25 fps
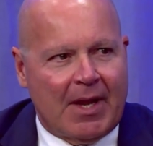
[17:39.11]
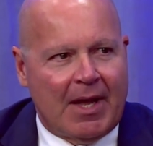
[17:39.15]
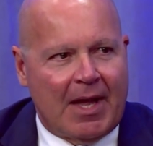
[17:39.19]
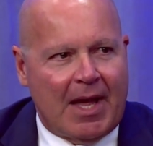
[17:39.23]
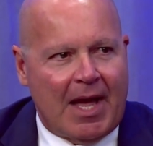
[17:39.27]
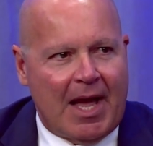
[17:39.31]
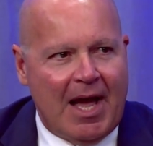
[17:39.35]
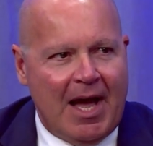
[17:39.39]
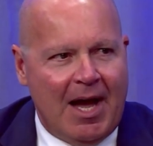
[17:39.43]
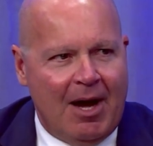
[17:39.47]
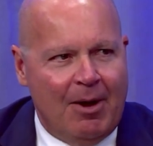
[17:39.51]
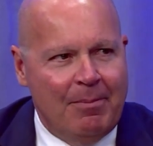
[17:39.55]

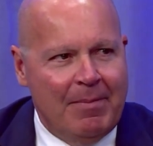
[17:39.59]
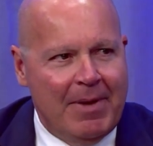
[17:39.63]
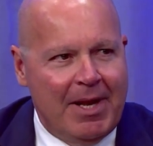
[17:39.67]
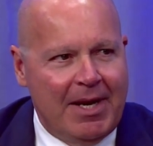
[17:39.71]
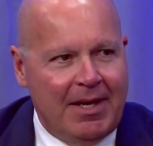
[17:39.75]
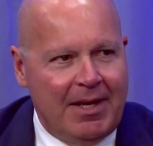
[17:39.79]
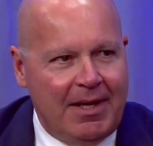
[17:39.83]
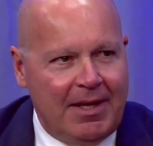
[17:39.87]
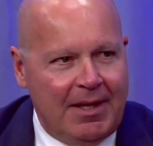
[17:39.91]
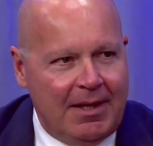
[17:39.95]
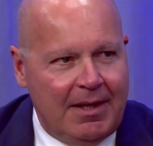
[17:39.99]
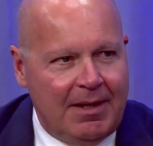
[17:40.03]
How
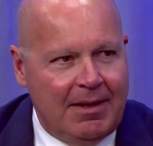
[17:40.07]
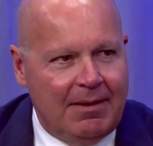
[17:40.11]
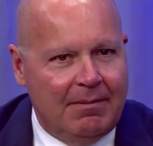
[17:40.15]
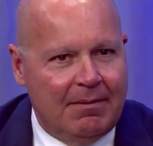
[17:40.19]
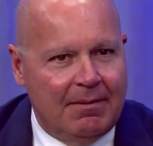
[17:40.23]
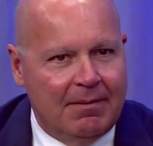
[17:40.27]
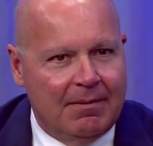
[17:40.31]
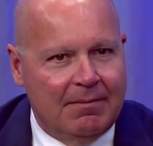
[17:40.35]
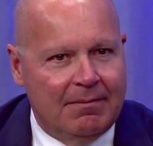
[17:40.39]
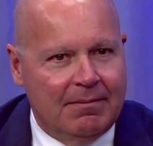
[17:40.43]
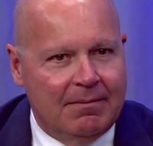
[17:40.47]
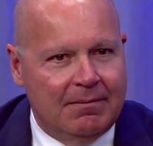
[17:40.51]
many
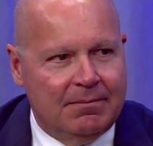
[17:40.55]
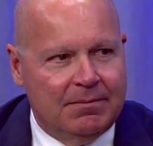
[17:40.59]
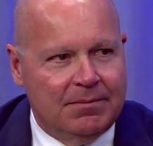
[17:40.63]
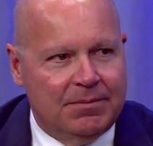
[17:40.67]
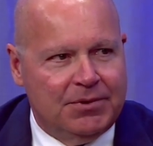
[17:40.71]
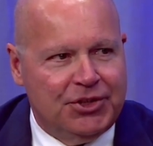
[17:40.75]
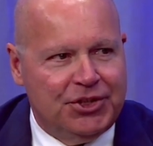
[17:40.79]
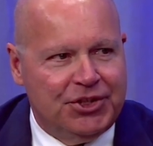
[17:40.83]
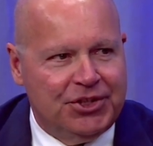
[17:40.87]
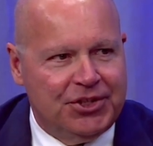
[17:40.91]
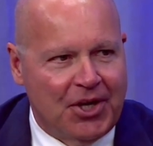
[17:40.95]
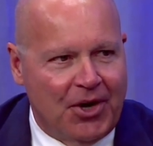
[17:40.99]

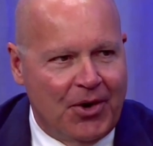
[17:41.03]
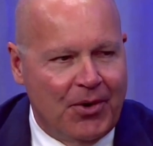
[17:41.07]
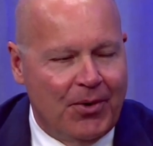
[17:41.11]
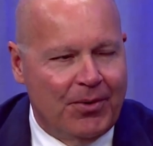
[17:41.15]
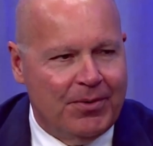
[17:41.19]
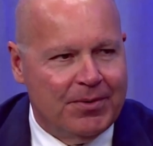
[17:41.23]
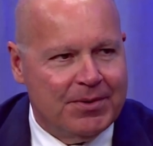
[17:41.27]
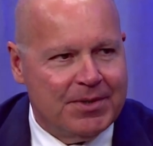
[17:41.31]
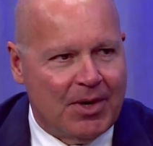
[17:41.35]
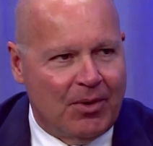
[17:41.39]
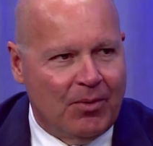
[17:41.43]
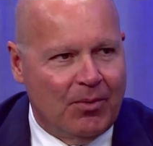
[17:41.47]

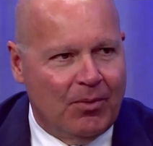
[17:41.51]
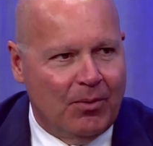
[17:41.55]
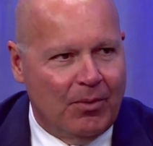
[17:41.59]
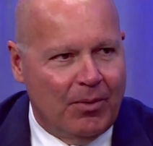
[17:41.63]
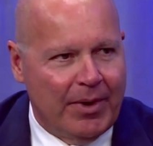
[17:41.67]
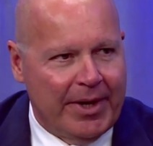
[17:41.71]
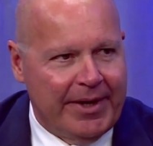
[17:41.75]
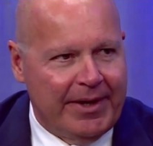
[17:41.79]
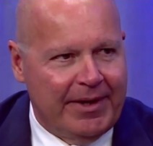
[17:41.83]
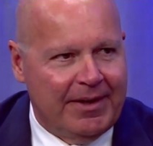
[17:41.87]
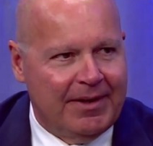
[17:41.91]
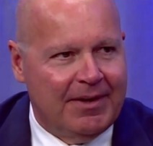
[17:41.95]
shows a
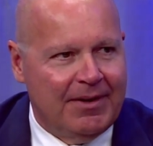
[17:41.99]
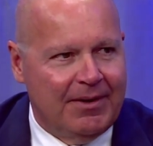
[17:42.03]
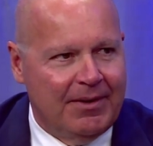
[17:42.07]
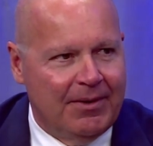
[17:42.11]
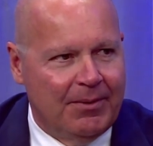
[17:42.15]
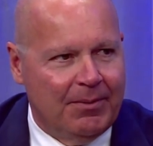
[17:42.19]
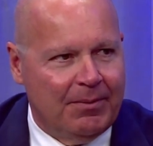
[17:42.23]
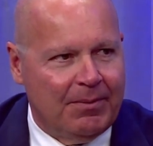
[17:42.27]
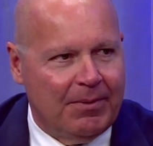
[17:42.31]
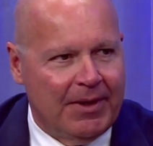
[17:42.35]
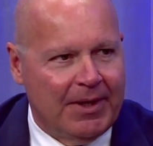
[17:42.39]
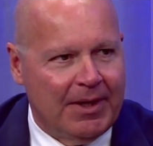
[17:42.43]
week do
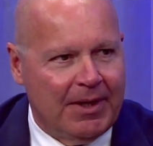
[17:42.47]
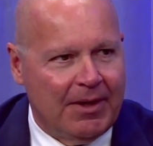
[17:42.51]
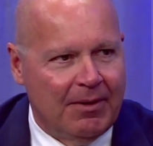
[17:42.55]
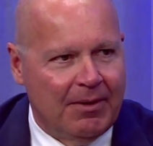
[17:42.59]
you think you